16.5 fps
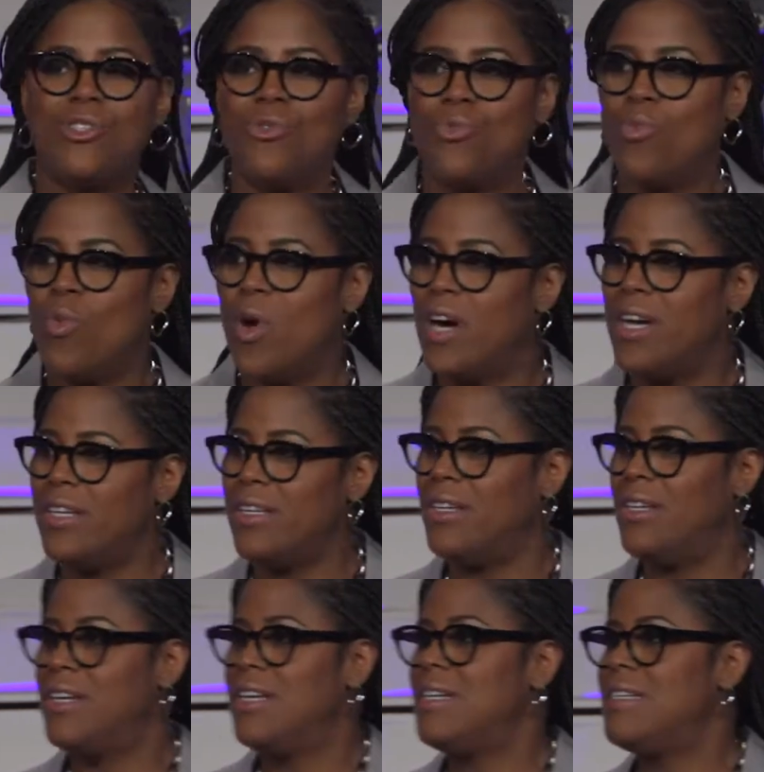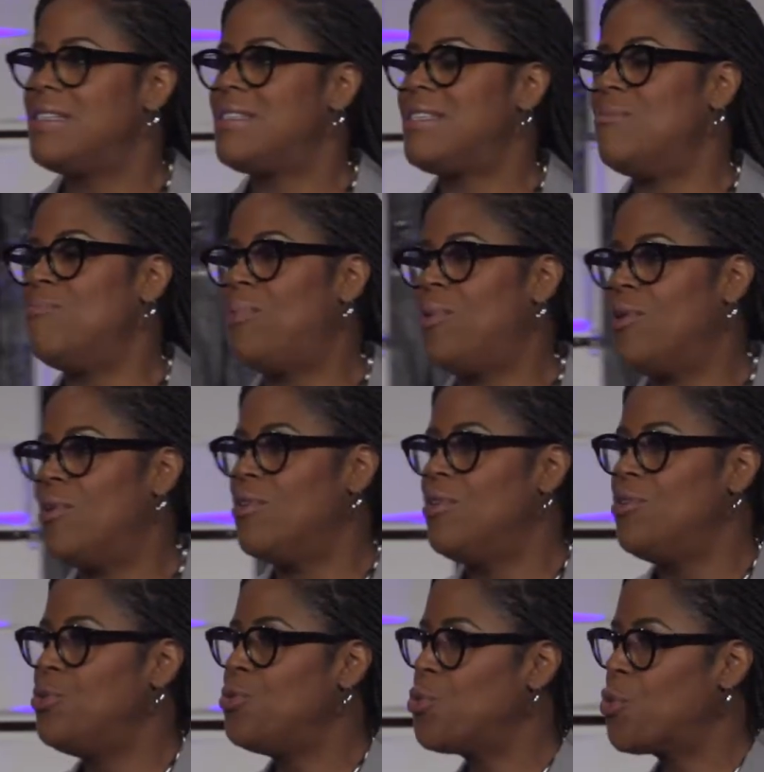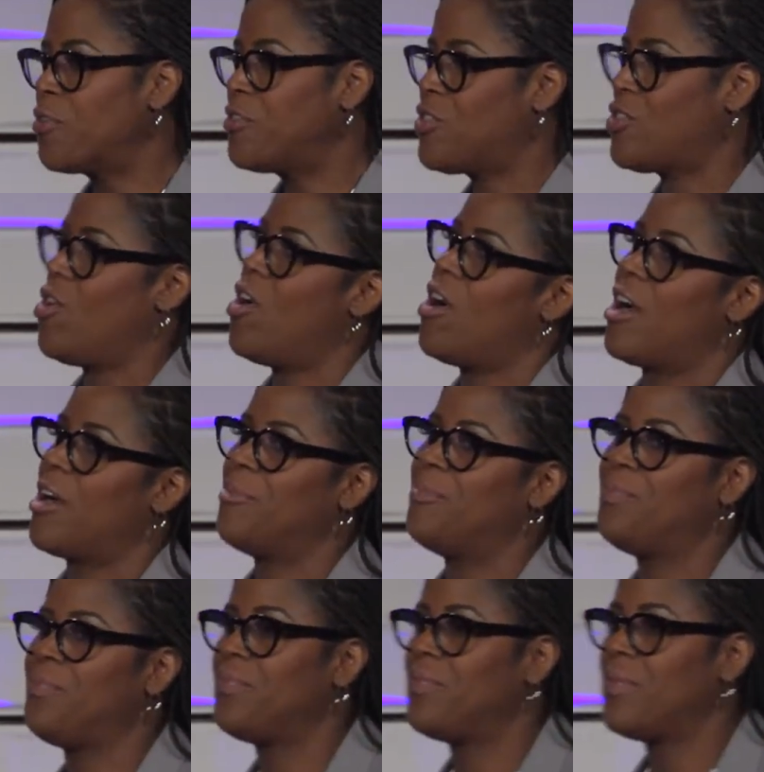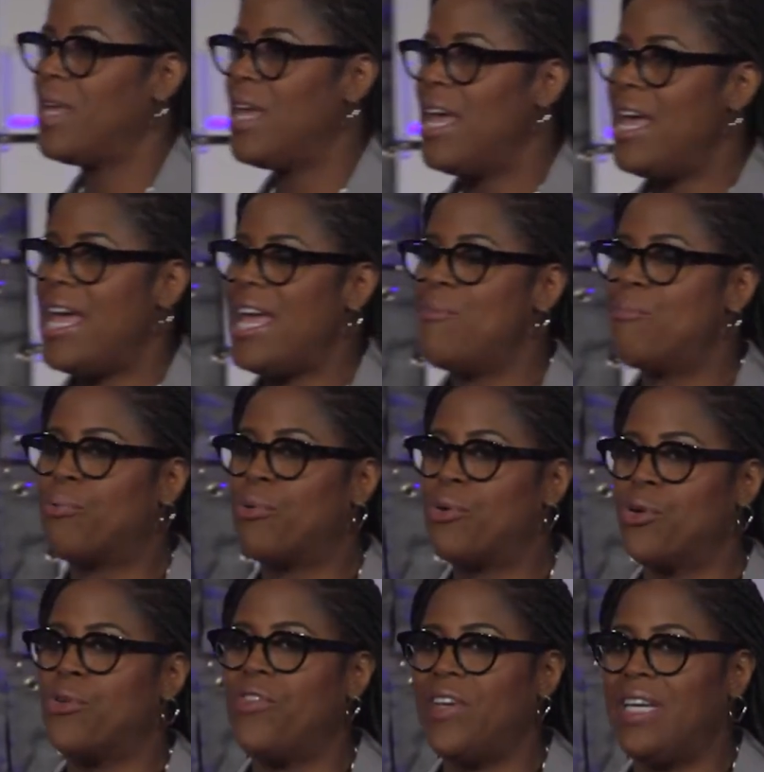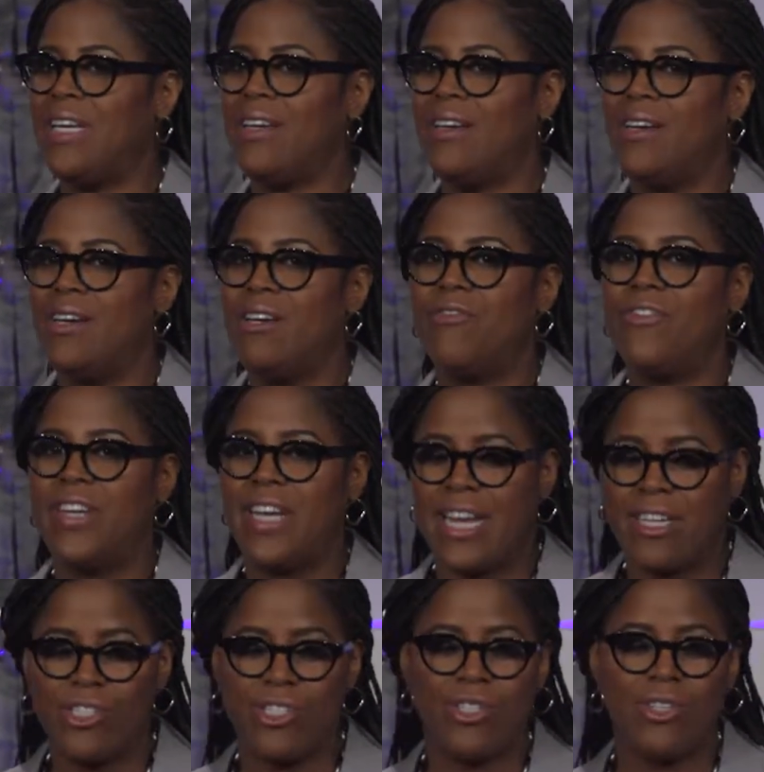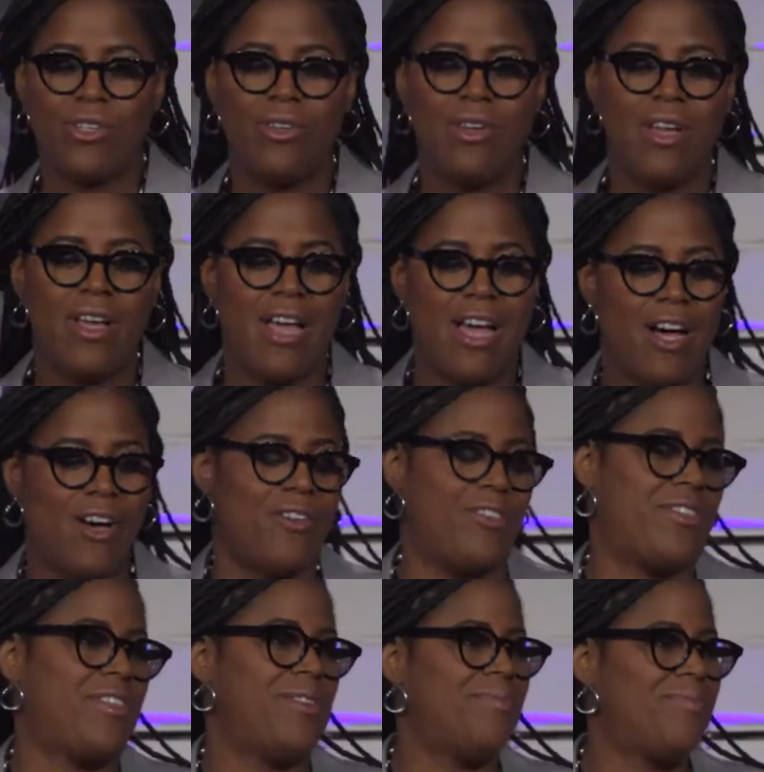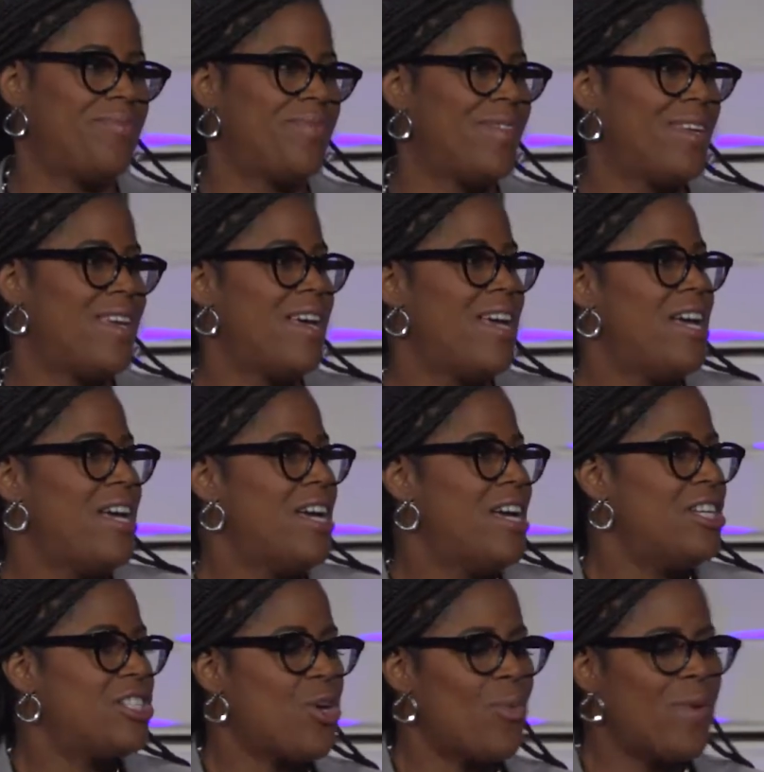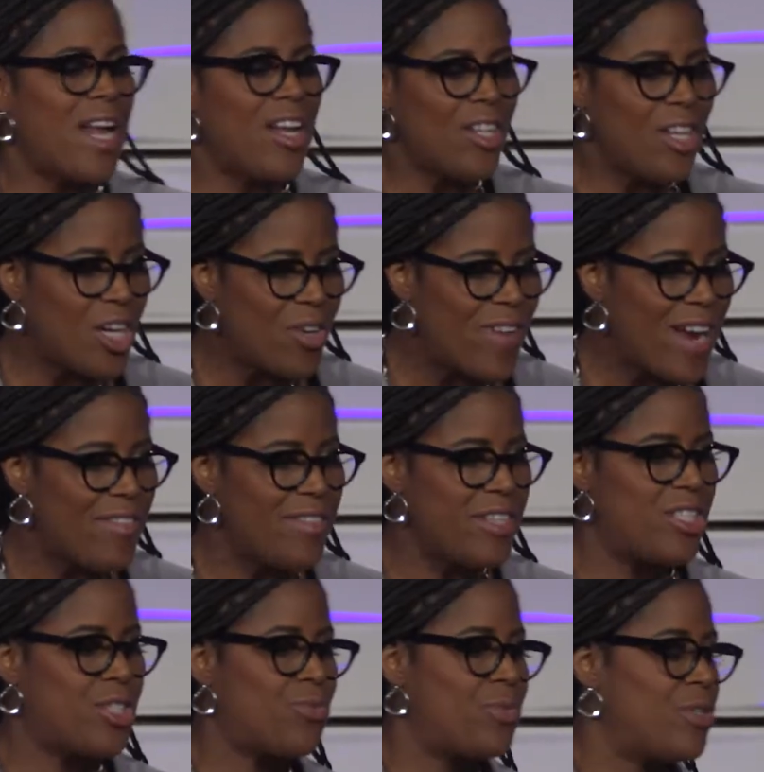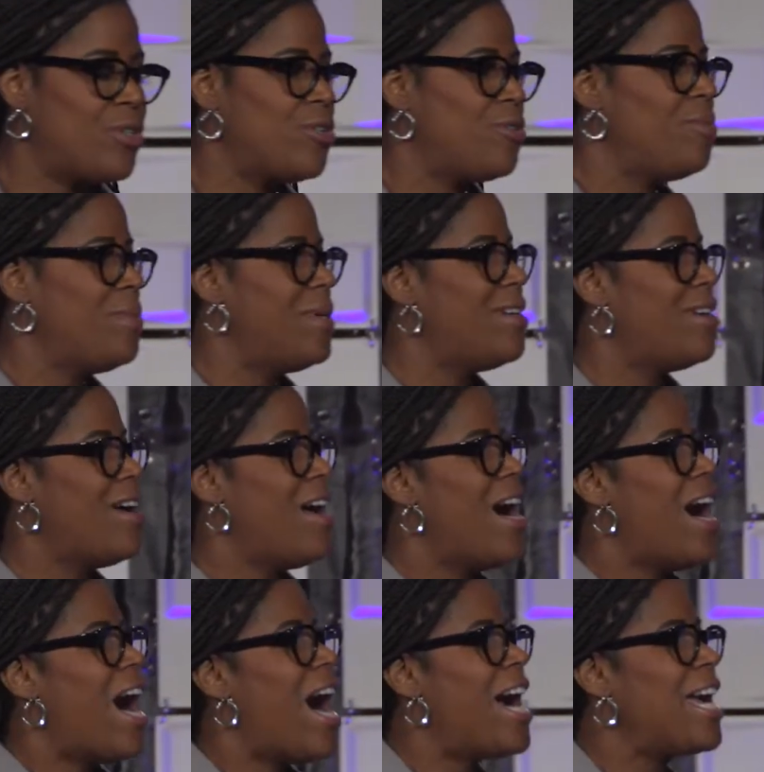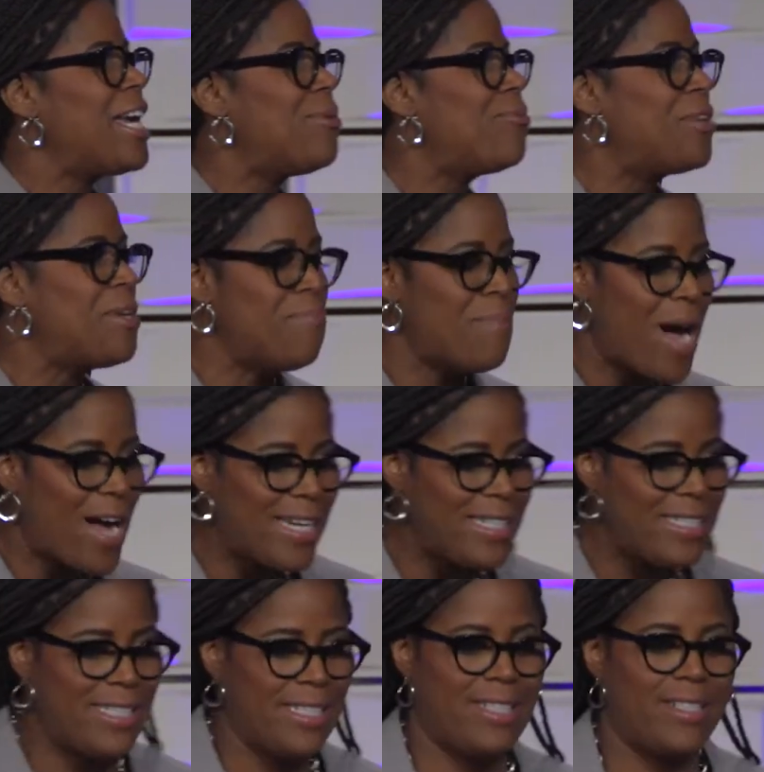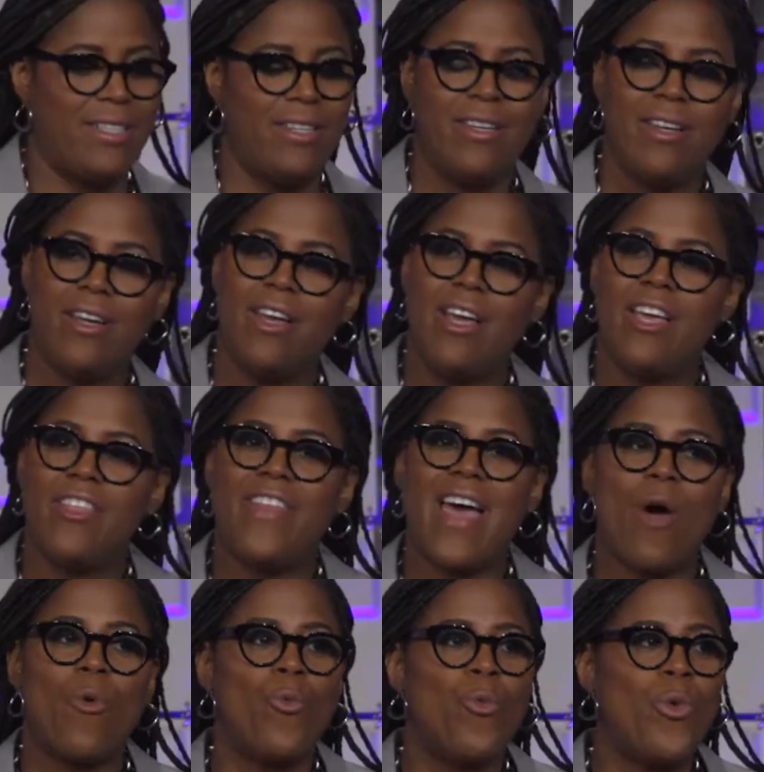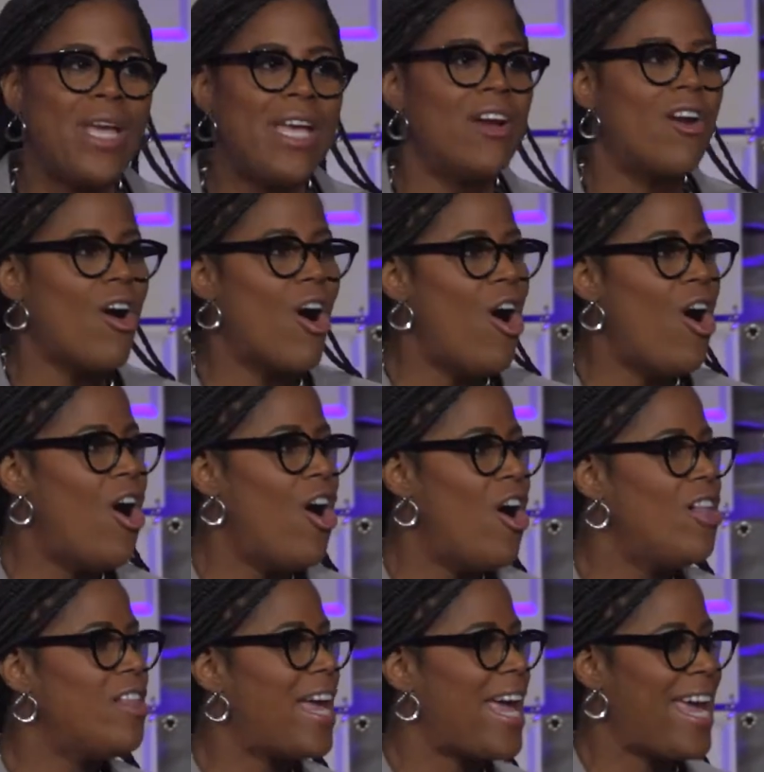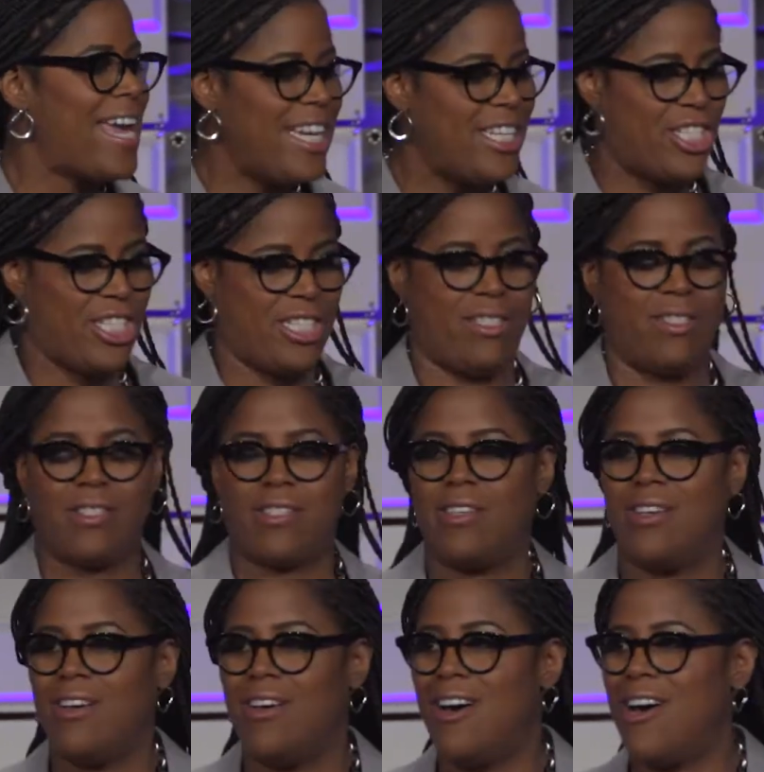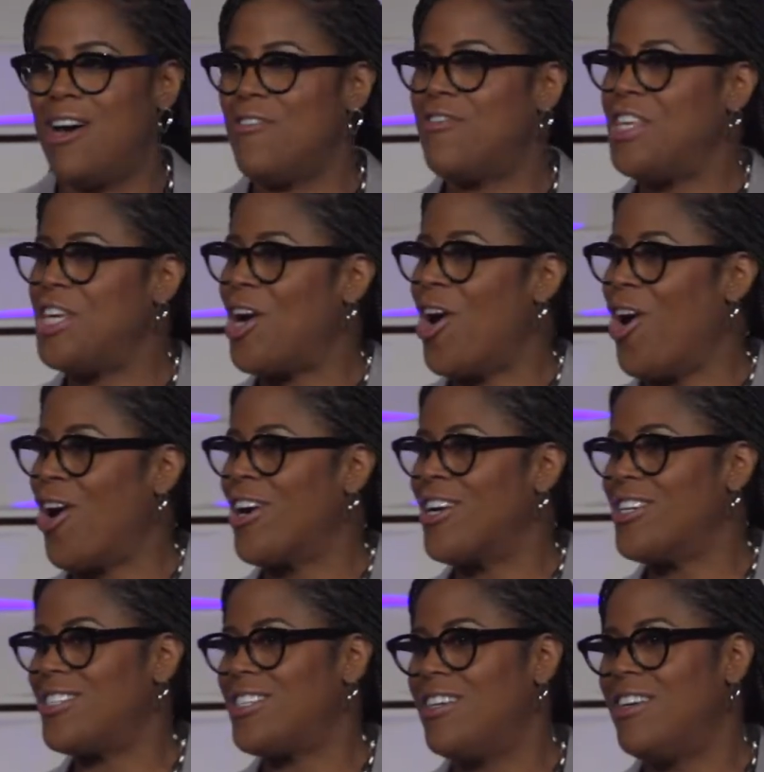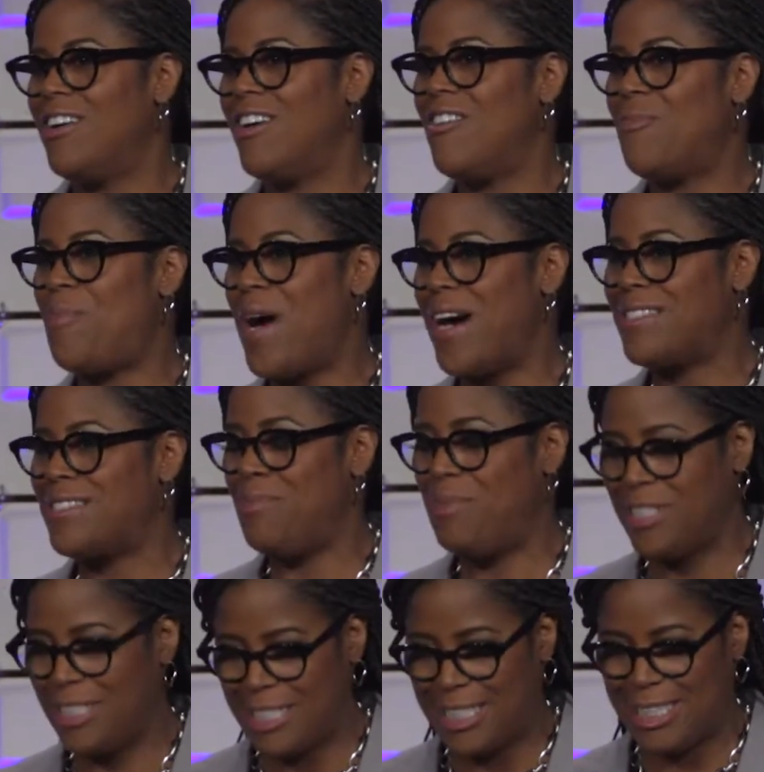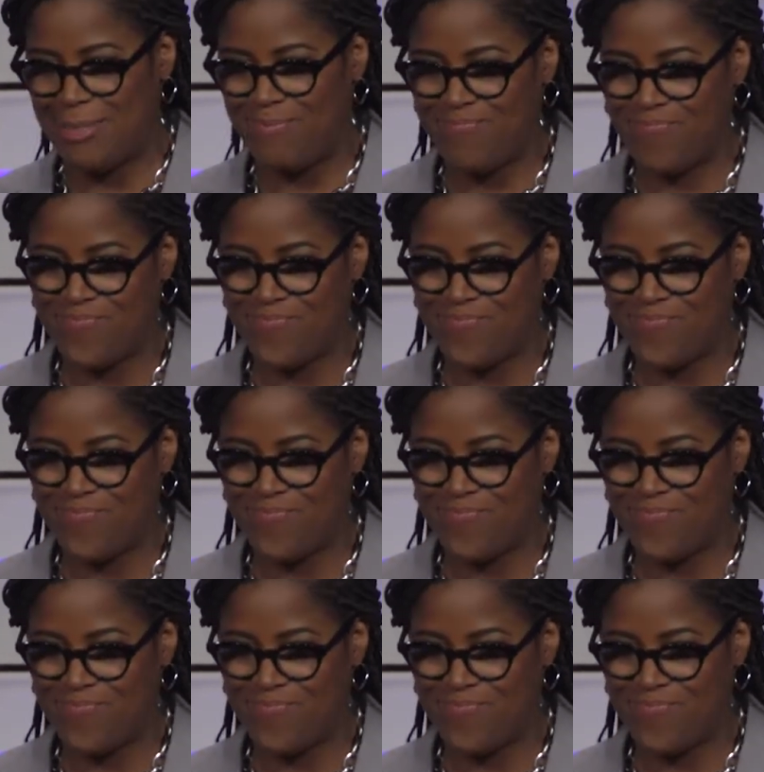to one simple North Star: improving financial health. So when I look around this room, I am reminded that we are all agents of the art of possibility.